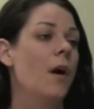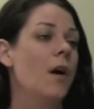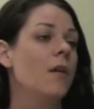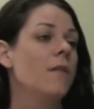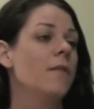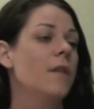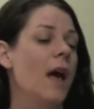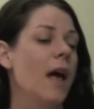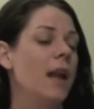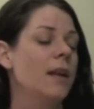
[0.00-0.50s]
part
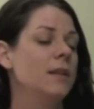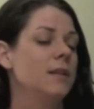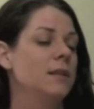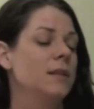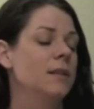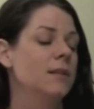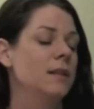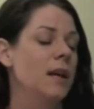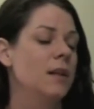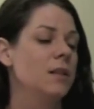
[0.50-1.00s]
of that
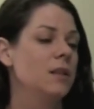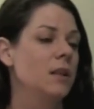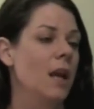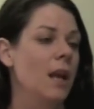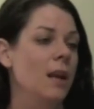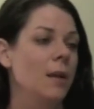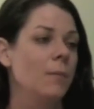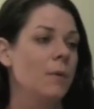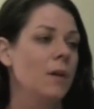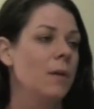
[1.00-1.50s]
is
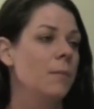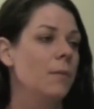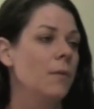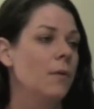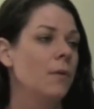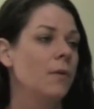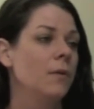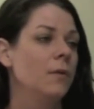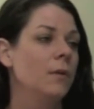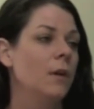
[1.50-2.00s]
educating
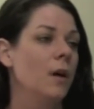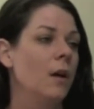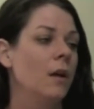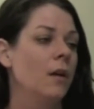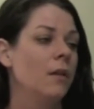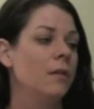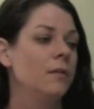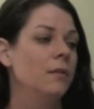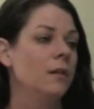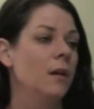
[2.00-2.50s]
people
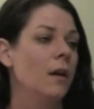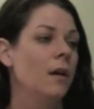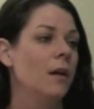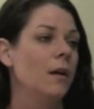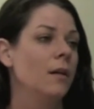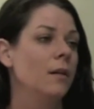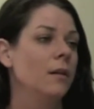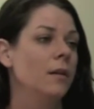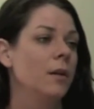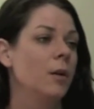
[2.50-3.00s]
on
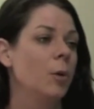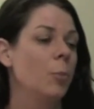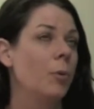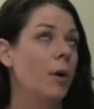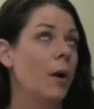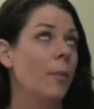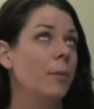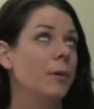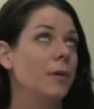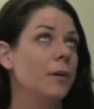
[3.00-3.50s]
you know,
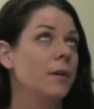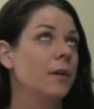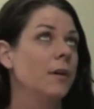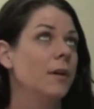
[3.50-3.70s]
proper